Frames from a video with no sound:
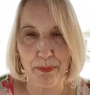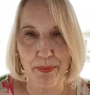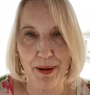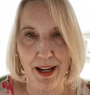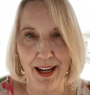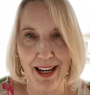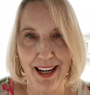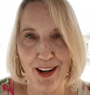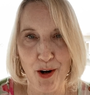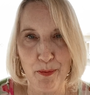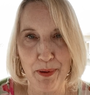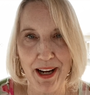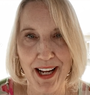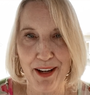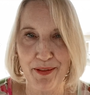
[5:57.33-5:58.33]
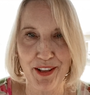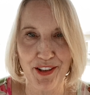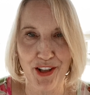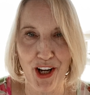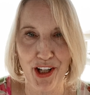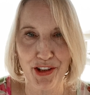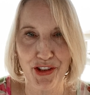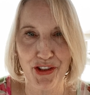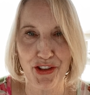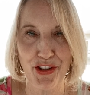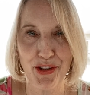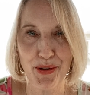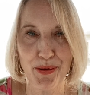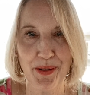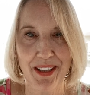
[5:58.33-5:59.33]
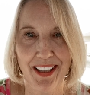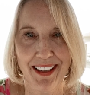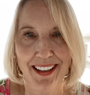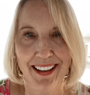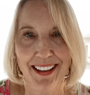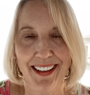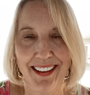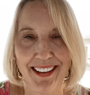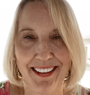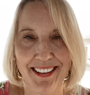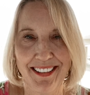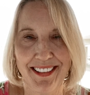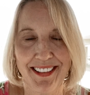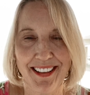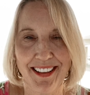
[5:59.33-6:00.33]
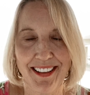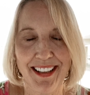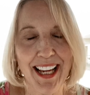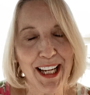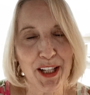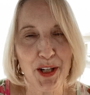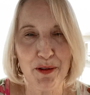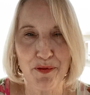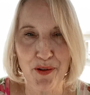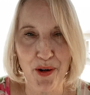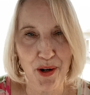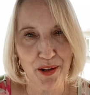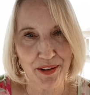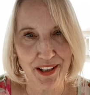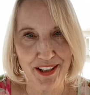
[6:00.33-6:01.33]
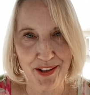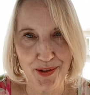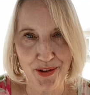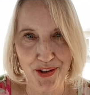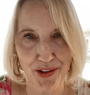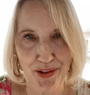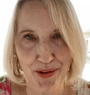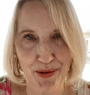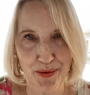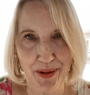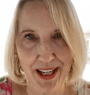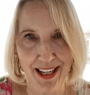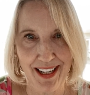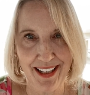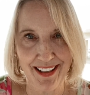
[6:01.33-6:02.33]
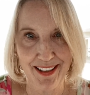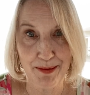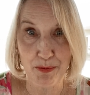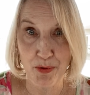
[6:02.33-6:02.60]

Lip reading: I hope I haven't lost you, and thank you for all that you do, and